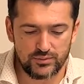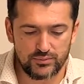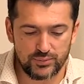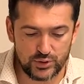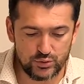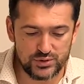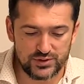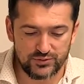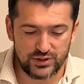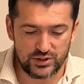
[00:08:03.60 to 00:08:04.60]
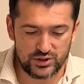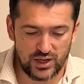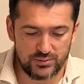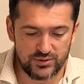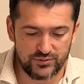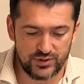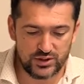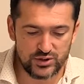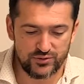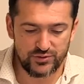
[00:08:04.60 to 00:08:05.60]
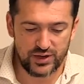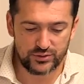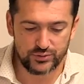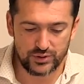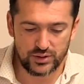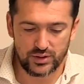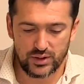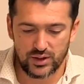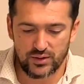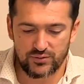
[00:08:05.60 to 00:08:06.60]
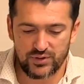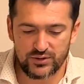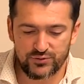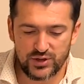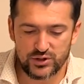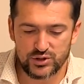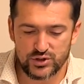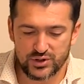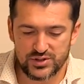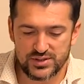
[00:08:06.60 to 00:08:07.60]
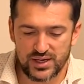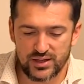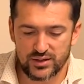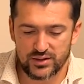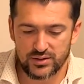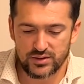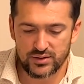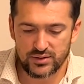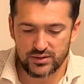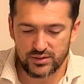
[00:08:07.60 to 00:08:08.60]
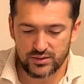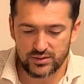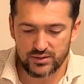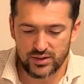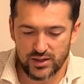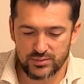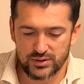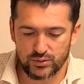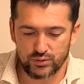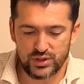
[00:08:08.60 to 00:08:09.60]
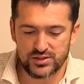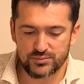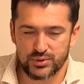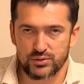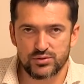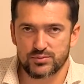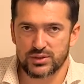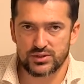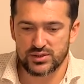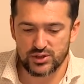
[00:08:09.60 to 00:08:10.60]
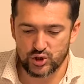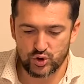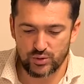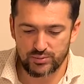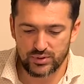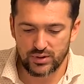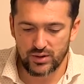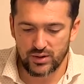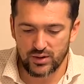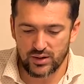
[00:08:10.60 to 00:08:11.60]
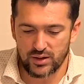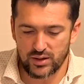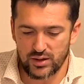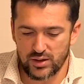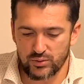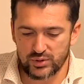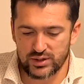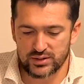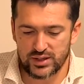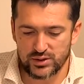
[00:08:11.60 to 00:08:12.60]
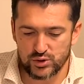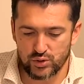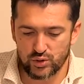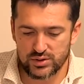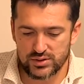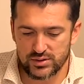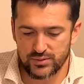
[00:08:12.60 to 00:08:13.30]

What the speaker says: producing furniture, I mean furniture factory. Then furniture reseller, I mean who doesn't produce but just a shop. We can take stocks,